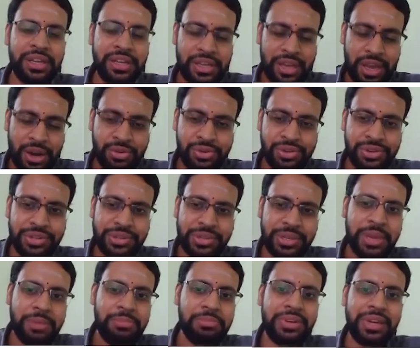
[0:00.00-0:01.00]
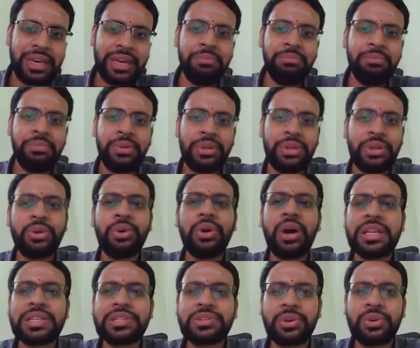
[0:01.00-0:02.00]
Around the same time, you
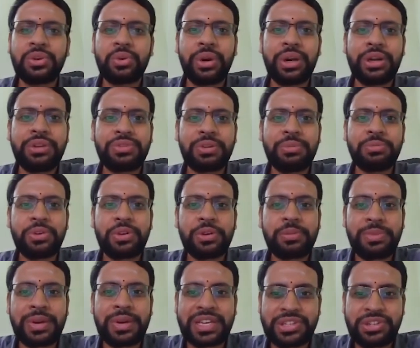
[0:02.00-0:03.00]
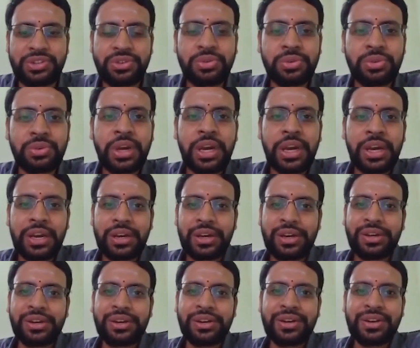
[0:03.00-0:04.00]
also know it from your
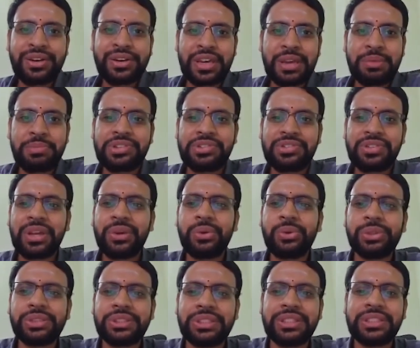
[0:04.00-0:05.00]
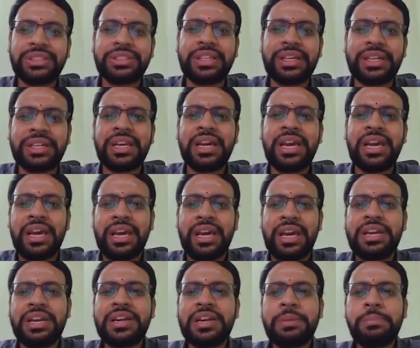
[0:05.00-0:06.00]
+2 chemistry courses that
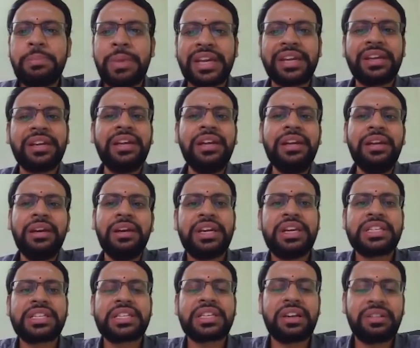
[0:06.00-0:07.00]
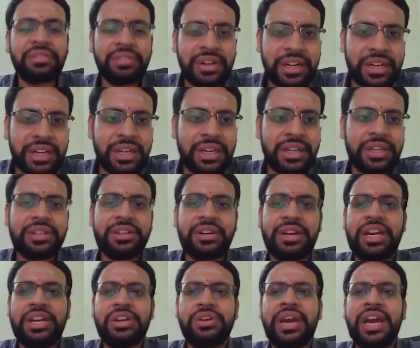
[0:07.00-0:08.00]
Henry Becquerel discovered the
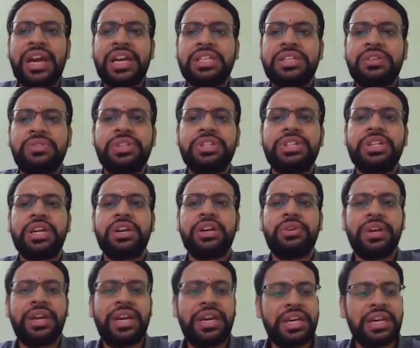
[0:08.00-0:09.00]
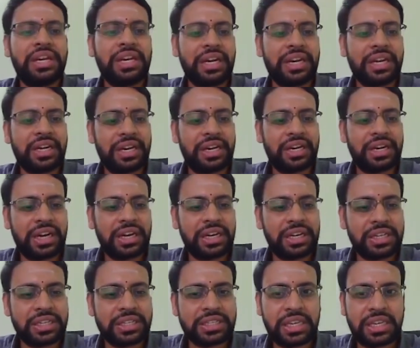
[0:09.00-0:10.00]
radioactivity around
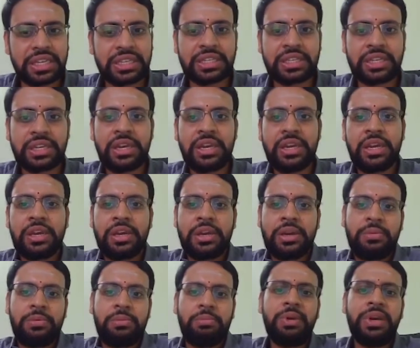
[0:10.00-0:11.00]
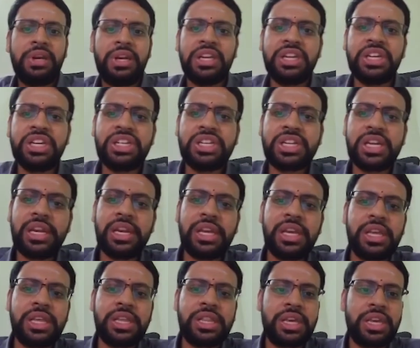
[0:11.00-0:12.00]
1896. But
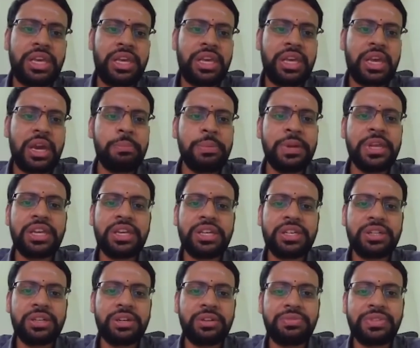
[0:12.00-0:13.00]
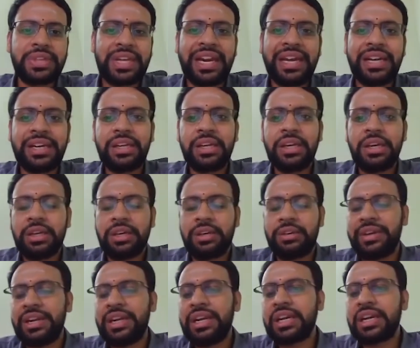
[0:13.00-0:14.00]
initially the application of that
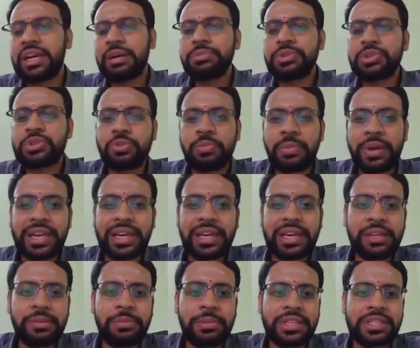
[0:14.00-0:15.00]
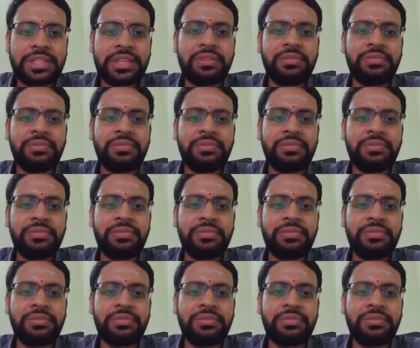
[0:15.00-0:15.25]
when it comes to medical imaging